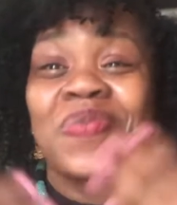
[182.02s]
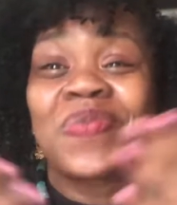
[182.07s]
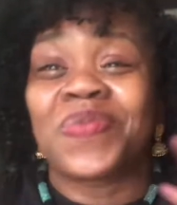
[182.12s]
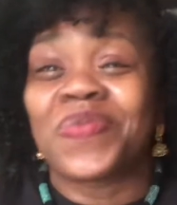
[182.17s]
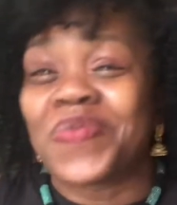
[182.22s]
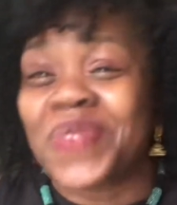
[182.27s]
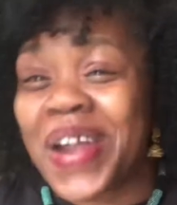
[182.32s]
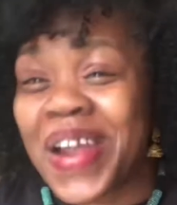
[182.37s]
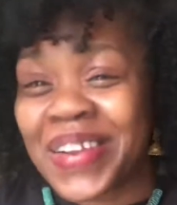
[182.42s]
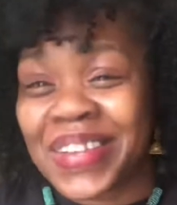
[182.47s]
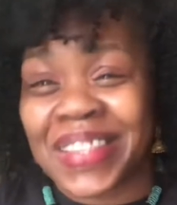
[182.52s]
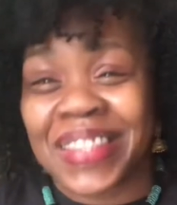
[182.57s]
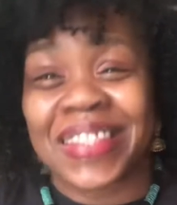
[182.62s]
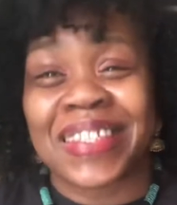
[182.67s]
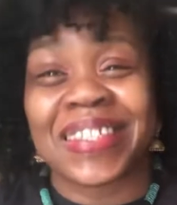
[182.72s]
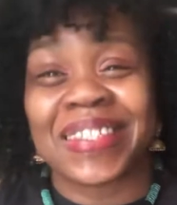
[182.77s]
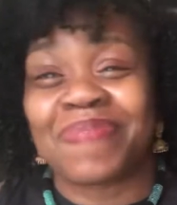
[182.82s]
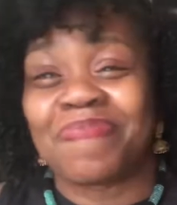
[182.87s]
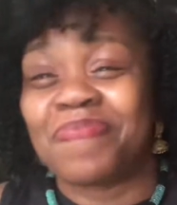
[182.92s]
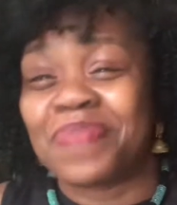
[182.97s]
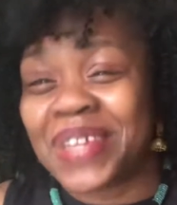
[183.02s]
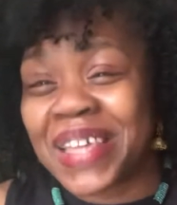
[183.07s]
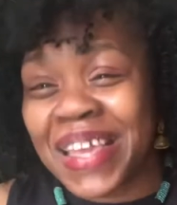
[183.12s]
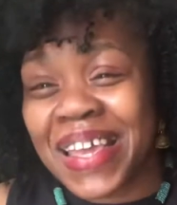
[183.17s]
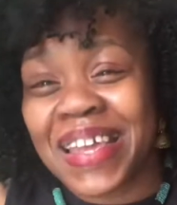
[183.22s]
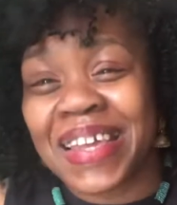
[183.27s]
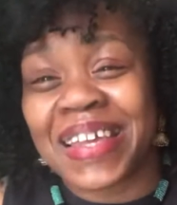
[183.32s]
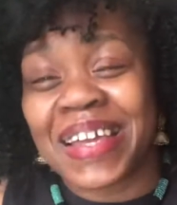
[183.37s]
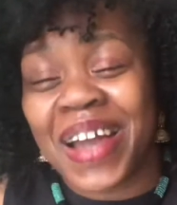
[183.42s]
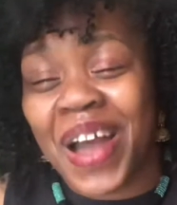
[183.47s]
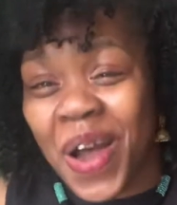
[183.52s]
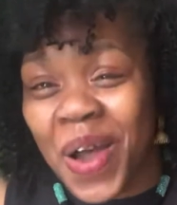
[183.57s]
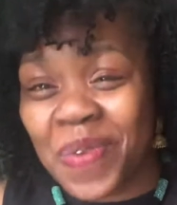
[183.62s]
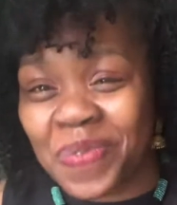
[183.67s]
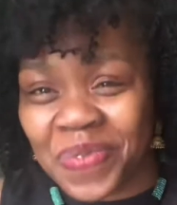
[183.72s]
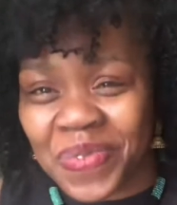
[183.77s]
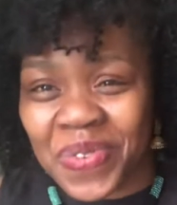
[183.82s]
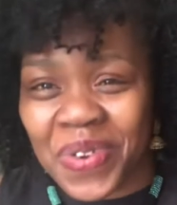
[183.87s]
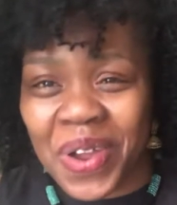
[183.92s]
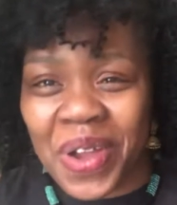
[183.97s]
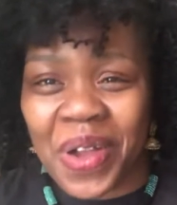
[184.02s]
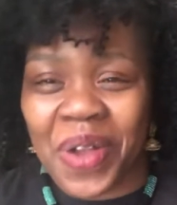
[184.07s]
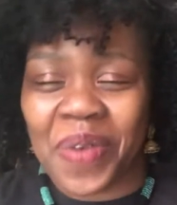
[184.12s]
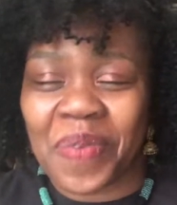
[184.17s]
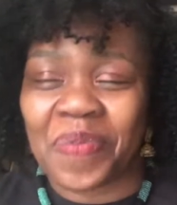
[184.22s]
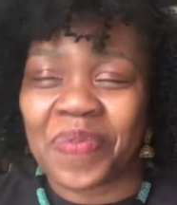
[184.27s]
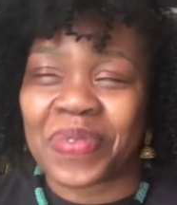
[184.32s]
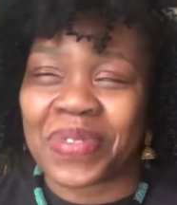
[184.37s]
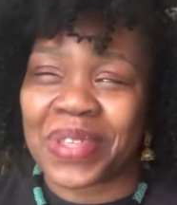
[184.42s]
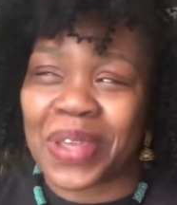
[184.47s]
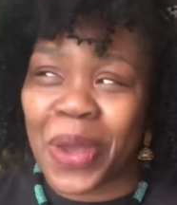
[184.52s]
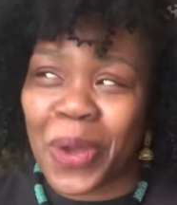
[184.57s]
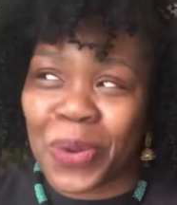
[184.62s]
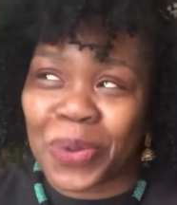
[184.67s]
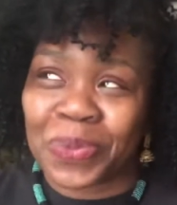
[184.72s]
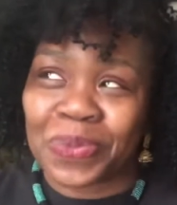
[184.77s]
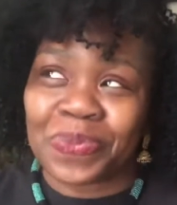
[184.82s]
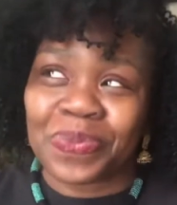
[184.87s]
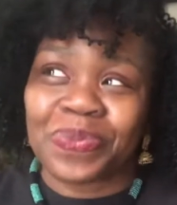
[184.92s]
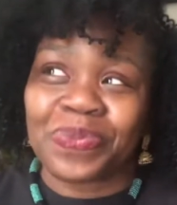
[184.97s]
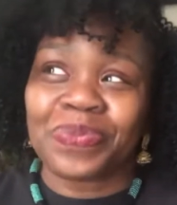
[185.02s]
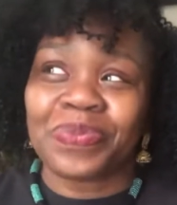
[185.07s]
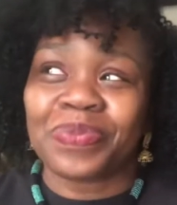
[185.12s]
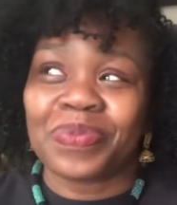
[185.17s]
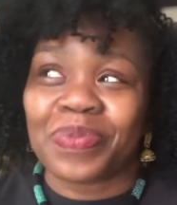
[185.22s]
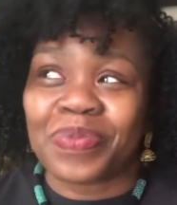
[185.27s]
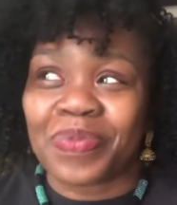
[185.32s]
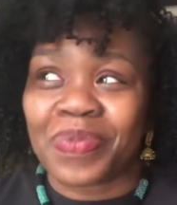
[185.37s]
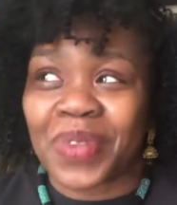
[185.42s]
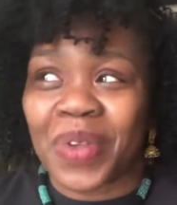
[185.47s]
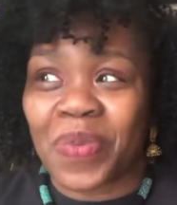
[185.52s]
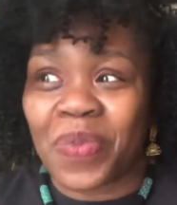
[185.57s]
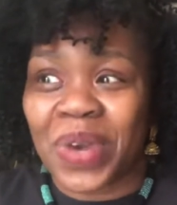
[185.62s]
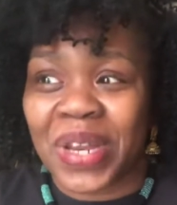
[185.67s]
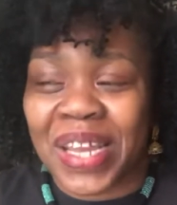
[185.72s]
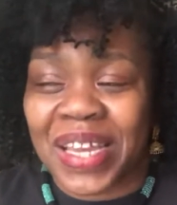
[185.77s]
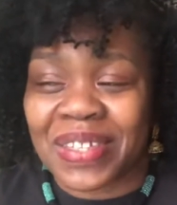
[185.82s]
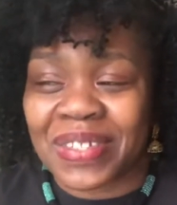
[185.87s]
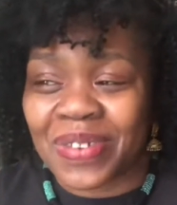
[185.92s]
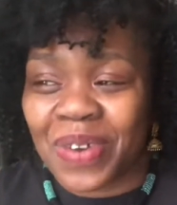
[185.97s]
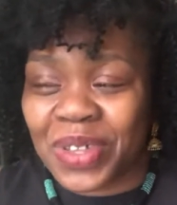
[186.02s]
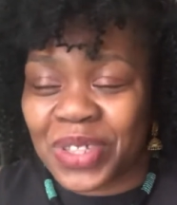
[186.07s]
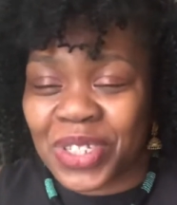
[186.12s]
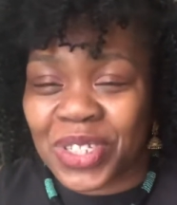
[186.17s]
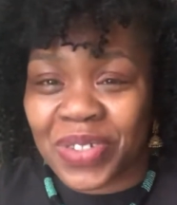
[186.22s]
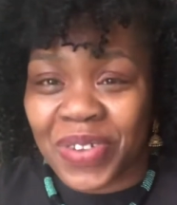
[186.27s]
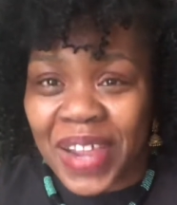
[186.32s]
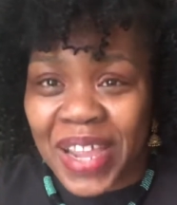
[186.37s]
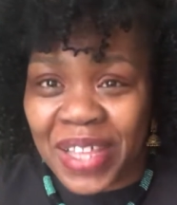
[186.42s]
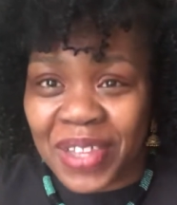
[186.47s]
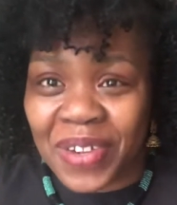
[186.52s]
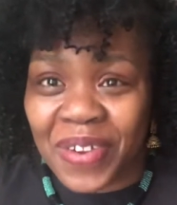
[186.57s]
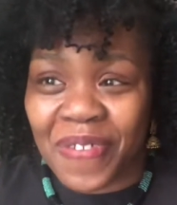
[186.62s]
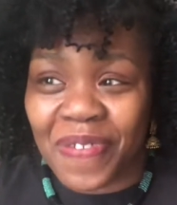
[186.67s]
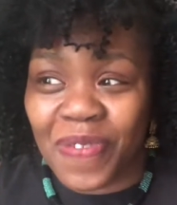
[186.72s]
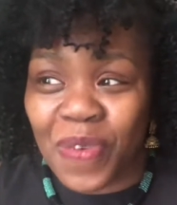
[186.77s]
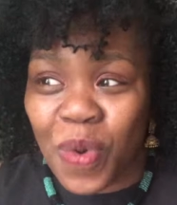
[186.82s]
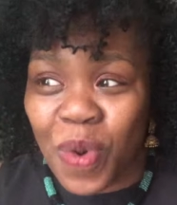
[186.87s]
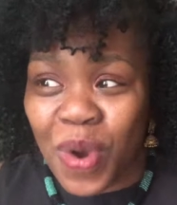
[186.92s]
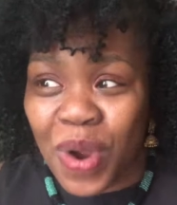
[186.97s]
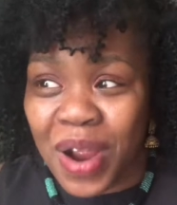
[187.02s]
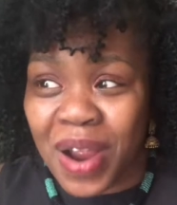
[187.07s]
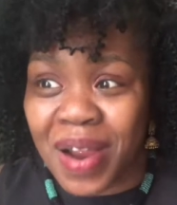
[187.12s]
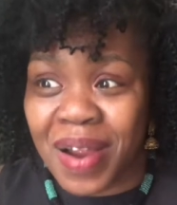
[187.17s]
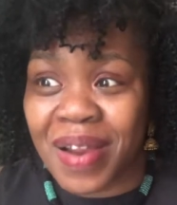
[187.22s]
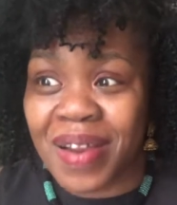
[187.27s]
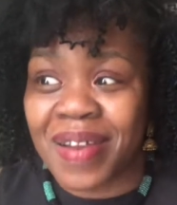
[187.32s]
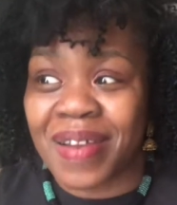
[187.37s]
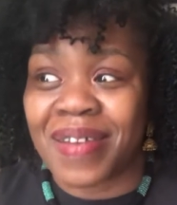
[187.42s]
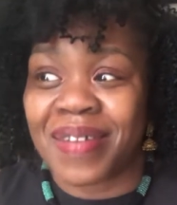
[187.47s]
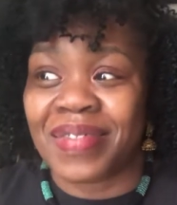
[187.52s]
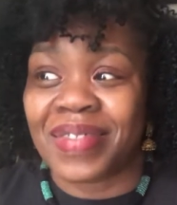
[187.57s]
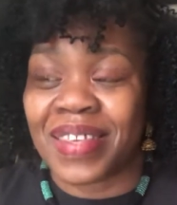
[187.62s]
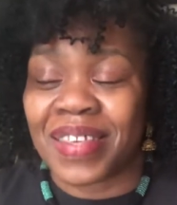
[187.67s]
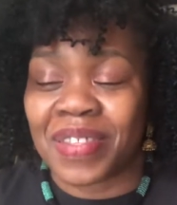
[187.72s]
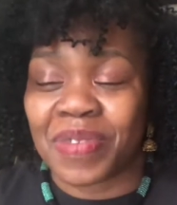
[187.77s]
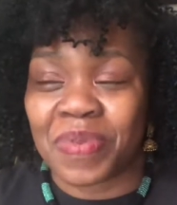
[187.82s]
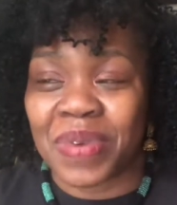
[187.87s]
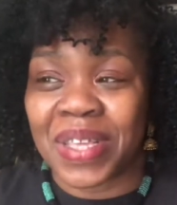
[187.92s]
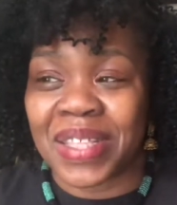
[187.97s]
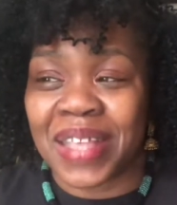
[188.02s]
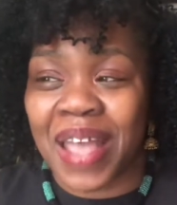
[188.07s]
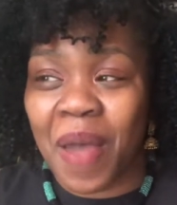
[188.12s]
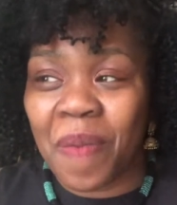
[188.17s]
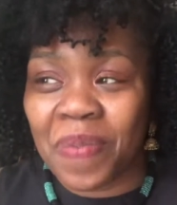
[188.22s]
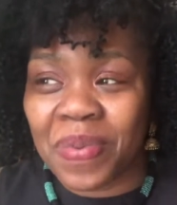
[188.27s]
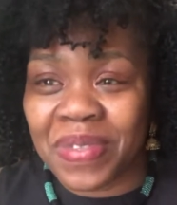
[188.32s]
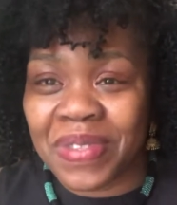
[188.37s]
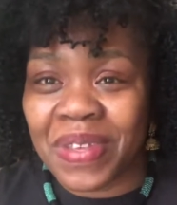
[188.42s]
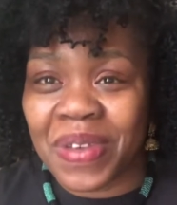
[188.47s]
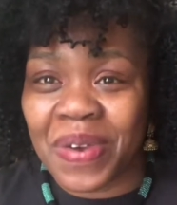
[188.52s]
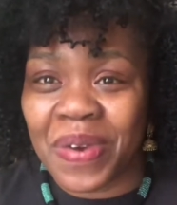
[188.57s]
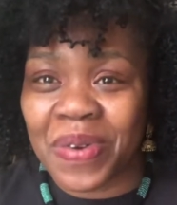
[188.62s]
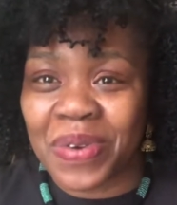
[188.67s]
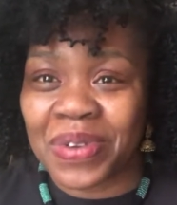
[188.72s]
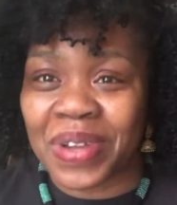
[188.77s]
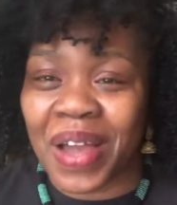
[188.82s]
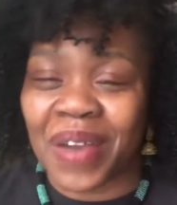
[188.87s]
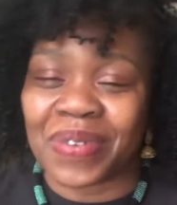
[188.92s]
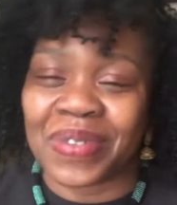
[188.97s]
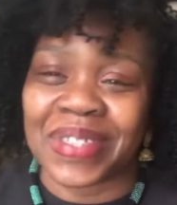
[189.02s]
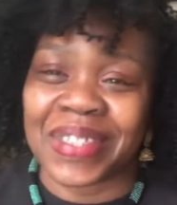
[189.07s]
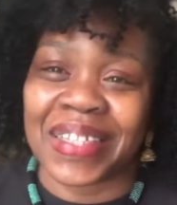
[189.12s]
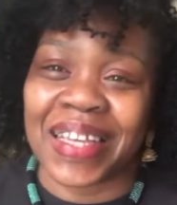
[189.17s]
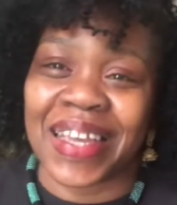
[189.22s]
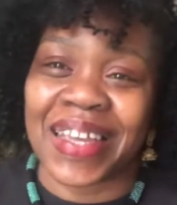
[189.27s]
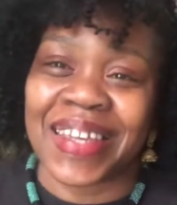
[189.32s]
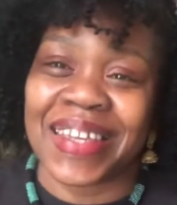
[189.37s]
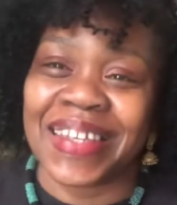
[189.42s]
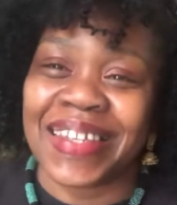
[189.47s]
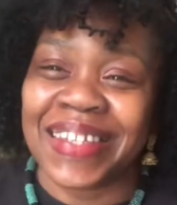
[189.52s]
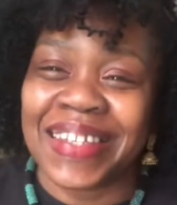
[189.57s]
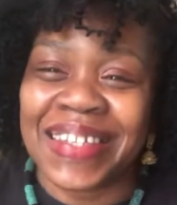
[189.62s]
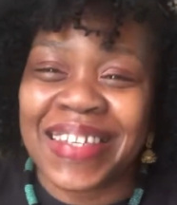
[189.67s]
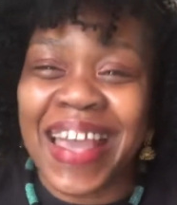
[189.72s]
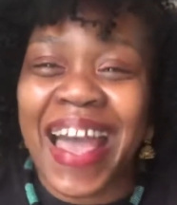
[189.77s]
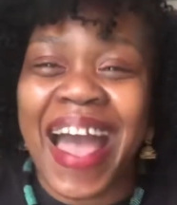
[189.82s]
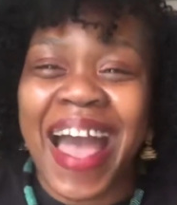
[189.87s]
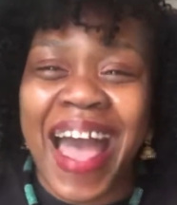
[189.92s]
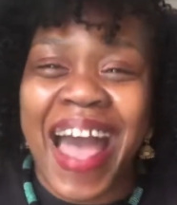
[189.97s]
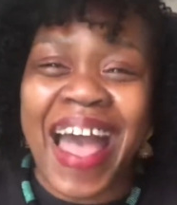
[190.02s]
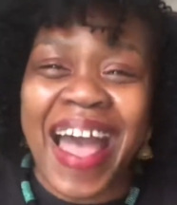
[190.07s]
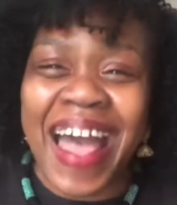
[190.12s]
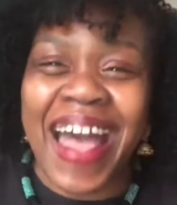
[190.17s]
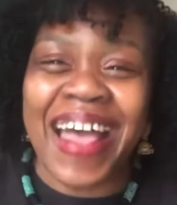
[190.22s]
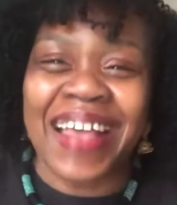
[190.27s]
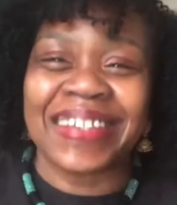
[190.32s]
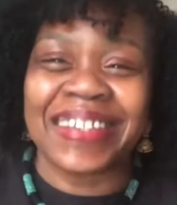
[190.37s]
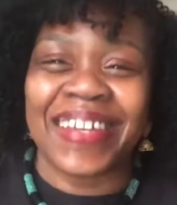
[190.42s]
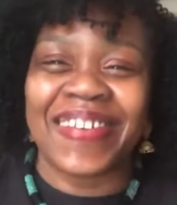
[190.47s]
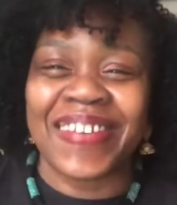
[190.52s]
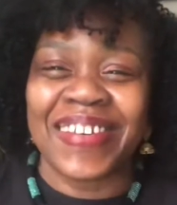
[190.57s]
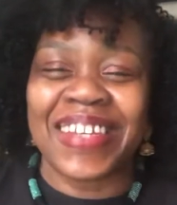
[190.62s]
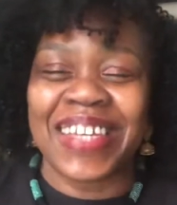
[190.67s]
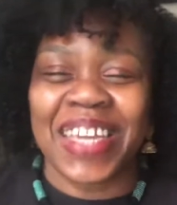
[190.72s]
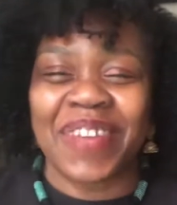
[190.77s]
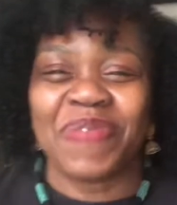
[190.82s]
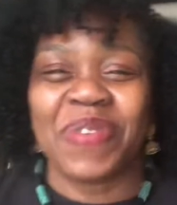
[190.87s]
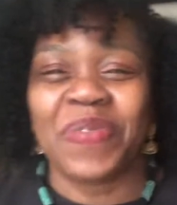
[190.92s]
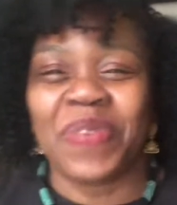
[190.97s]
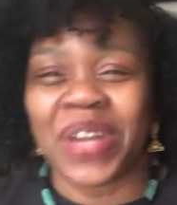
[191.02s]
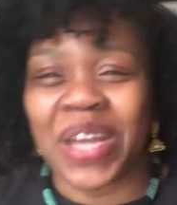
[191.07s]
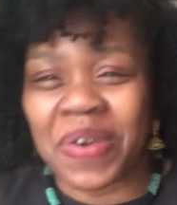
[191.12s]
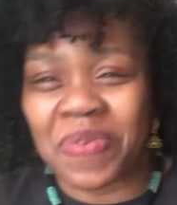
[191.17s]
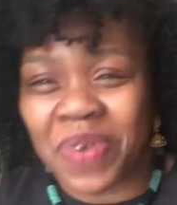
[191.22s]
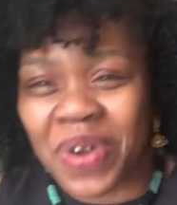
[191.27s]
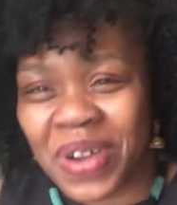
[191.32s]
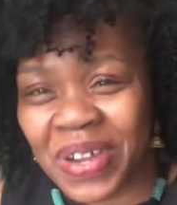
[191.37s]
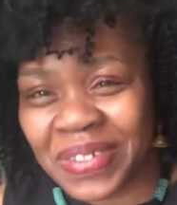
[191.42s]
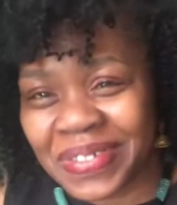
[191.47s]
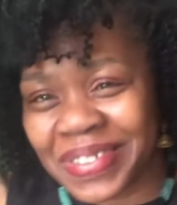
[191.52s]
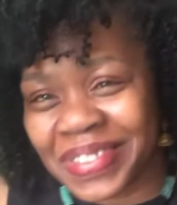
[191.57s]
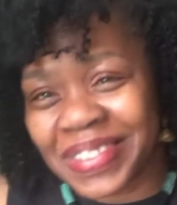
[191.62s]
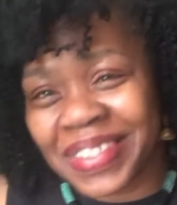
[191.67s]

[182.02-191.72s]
where did this being come from? So when I saw the trailer for this week's episode, I was like, yes, they're going to give me what I want.